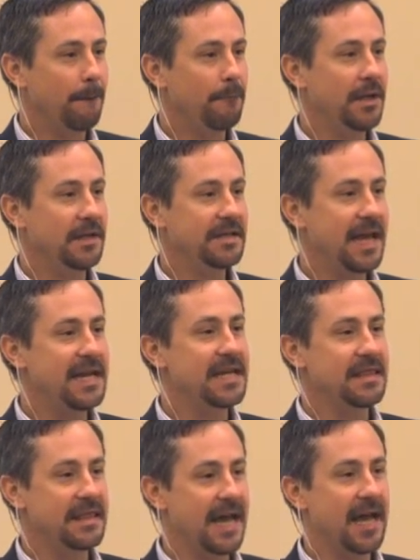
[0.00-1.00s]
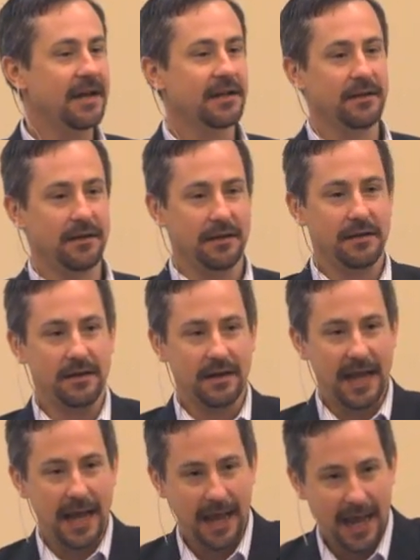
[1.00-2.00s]
But taking that
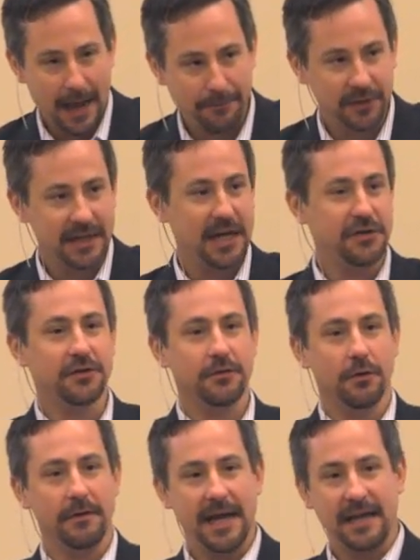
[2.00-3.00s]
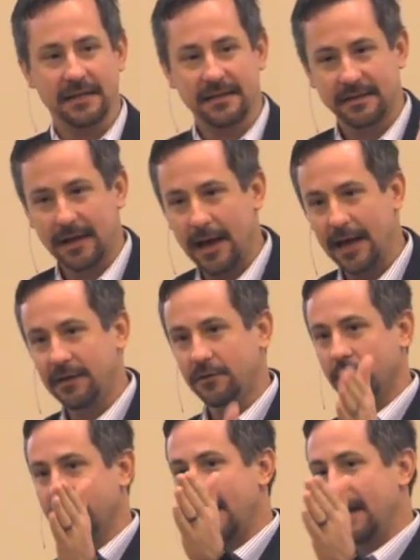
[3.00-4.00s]
application or that
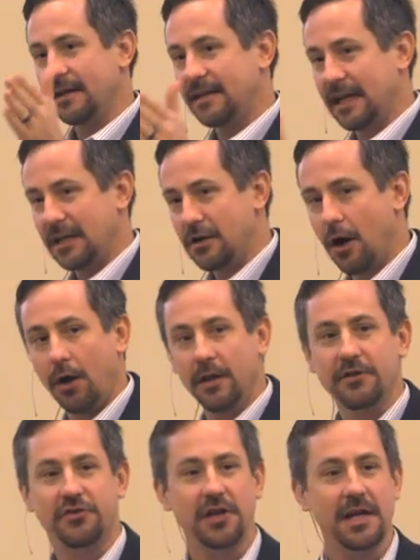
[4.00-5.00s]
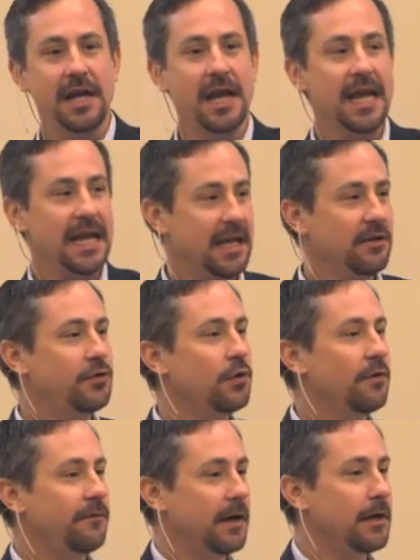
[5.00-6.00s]
science or that technology
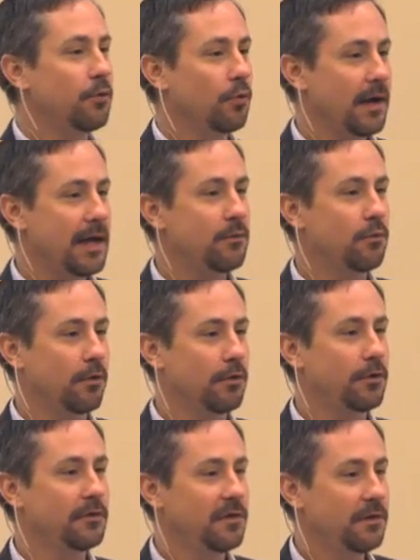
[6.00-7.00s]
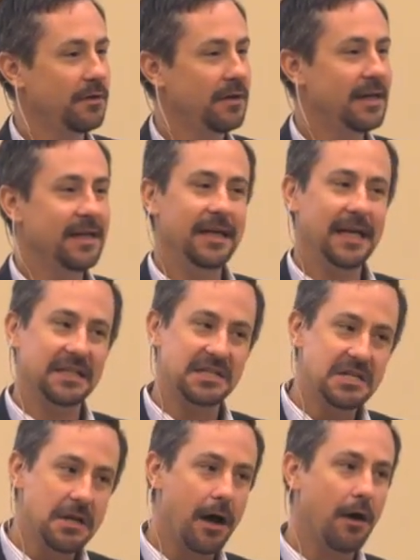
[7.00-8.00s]
into a variable rate world is
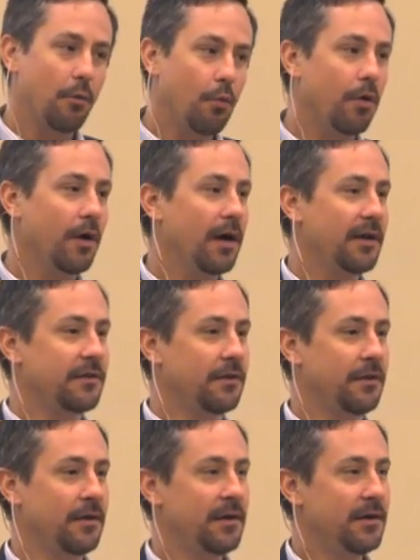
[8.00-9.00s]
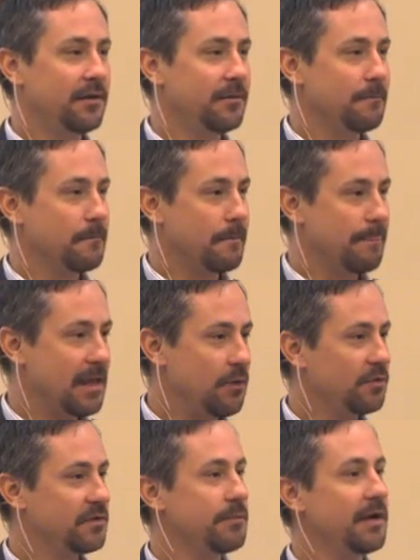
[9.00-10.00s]
not what it
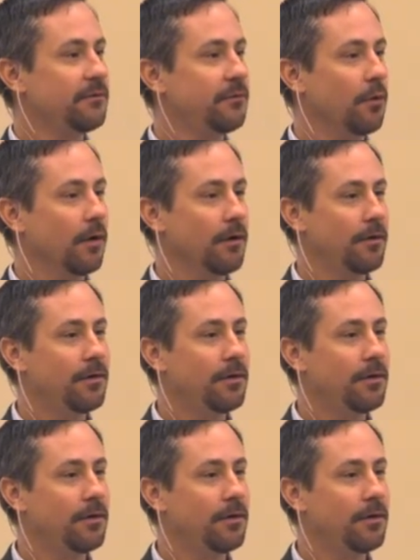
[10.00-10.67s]
was meant for.